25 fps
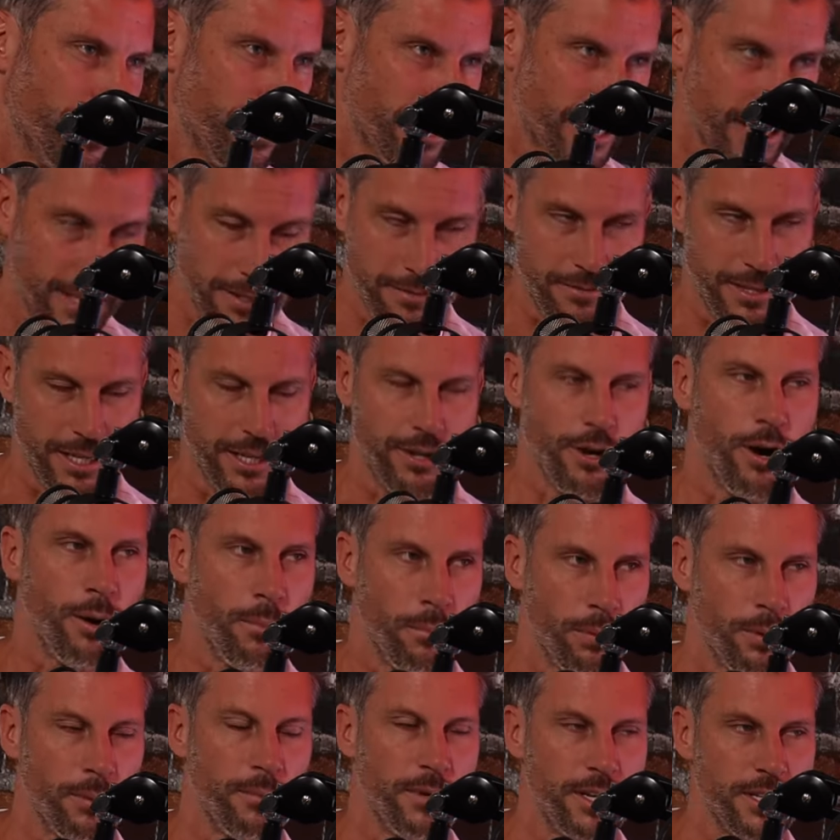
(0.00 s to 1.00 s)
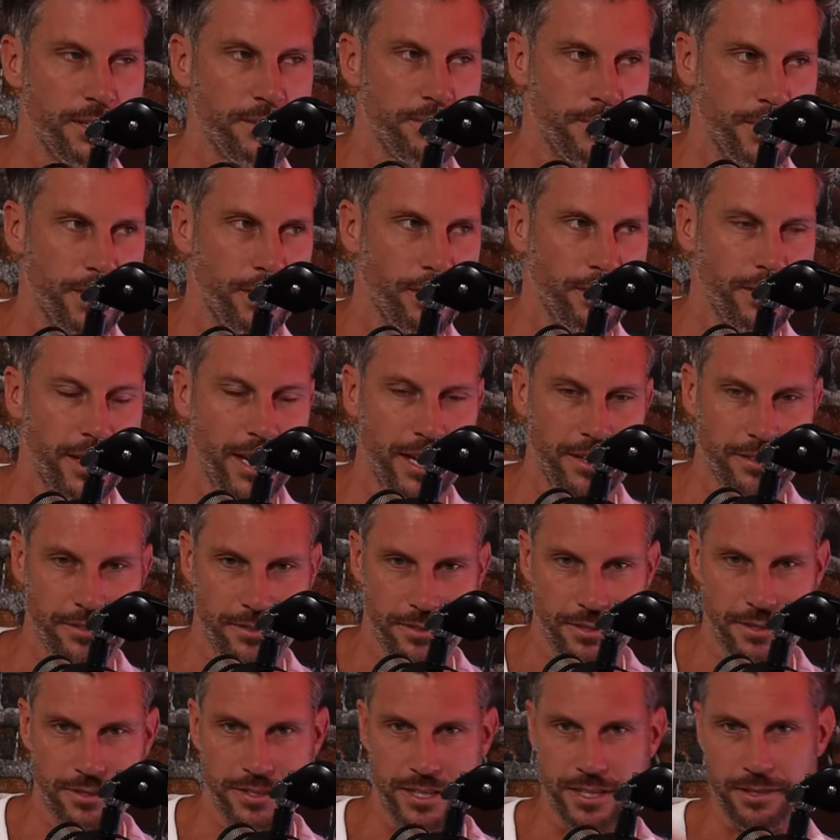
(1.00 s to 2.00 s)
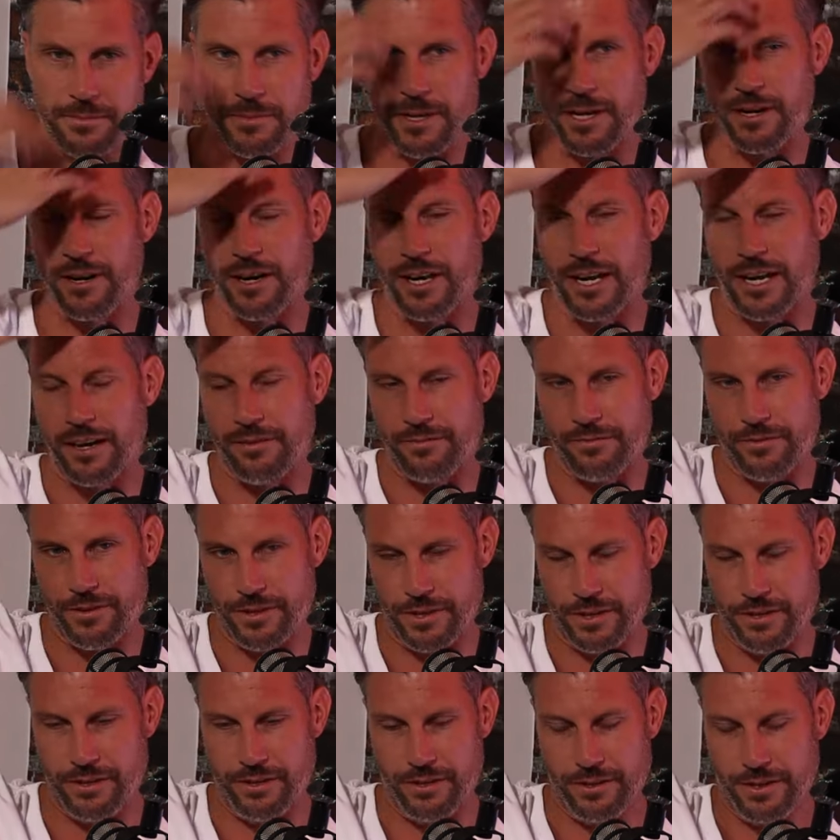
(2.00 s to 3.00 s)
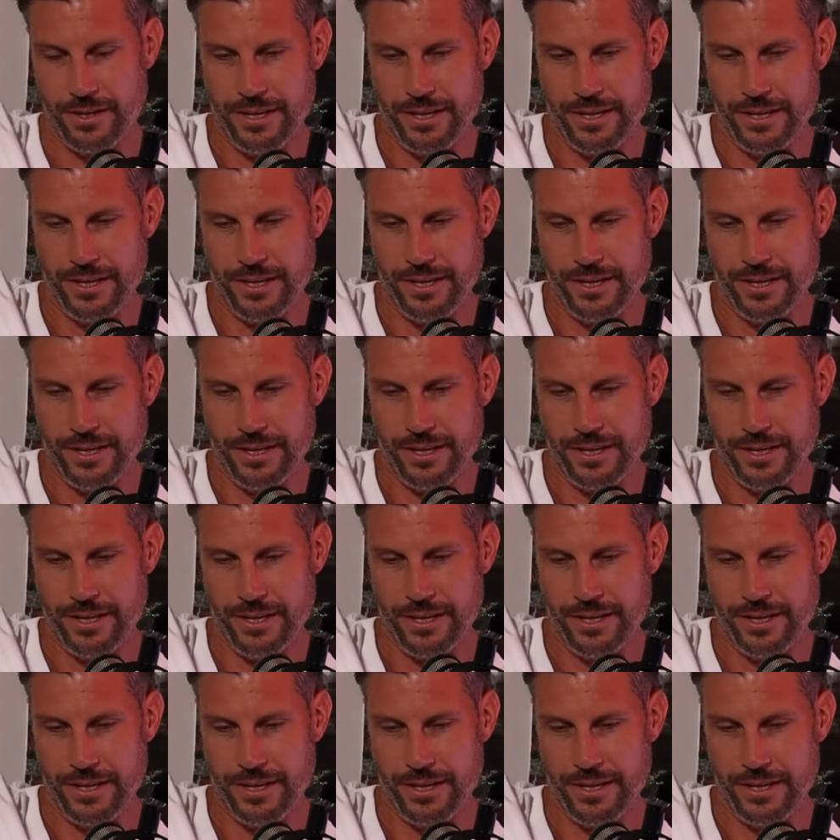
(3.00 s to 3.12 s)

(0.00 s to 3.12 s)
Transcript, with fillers: Like, he, he compliments mm. me on that and sort of says, mate, I love that you